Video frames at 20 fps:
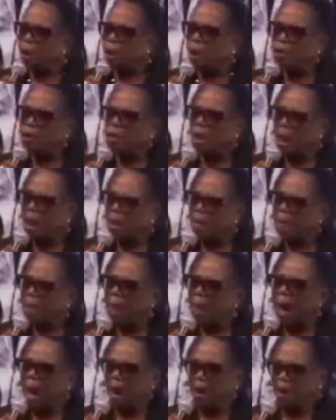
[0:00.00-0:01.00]
not
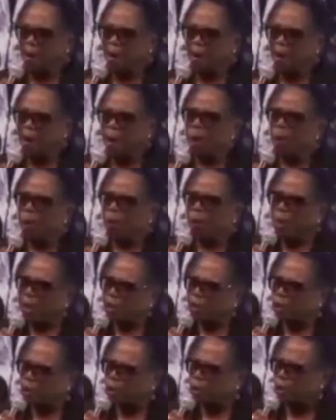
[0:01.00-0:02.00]
bow. We
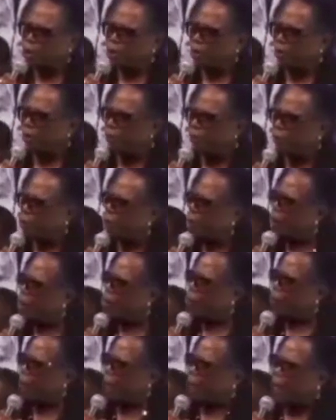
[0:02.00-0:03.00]
are children of
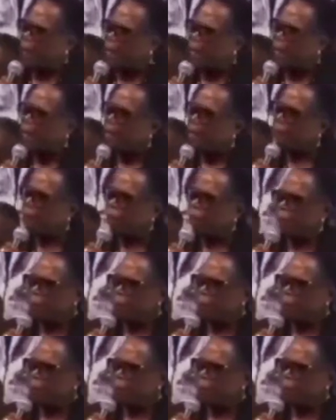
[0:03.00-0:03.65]
God. We are here